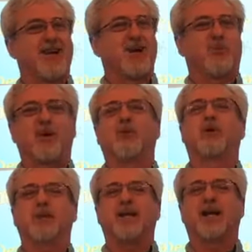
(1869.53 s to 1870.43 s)
we want
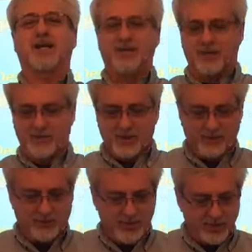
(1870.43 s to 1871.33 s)
to be like uh, the
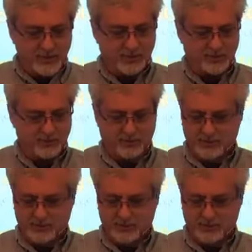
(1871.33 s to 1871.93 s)
other nations.